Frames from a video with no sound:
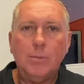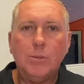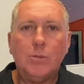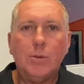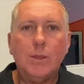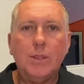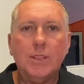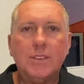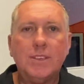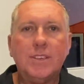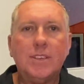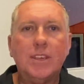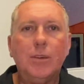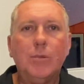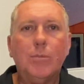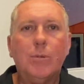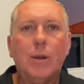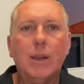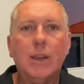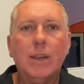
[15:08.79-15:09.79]
between the
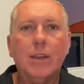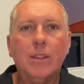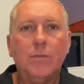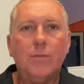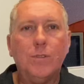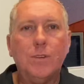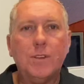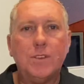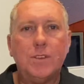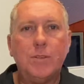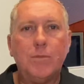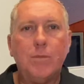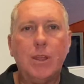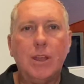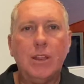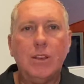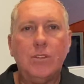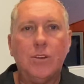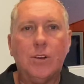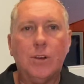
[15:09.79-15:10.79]
seaway and the first to
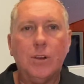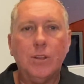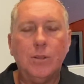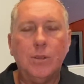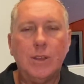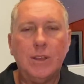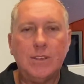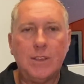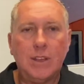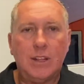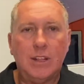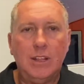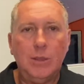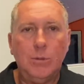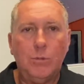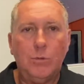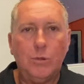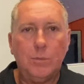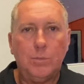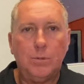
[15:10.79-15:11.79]
run in tide as that clear
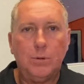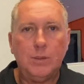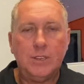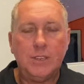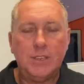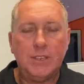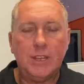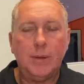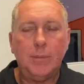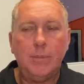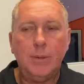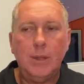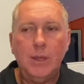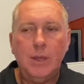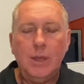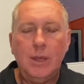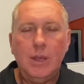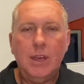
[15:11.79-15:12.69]
water pushes up,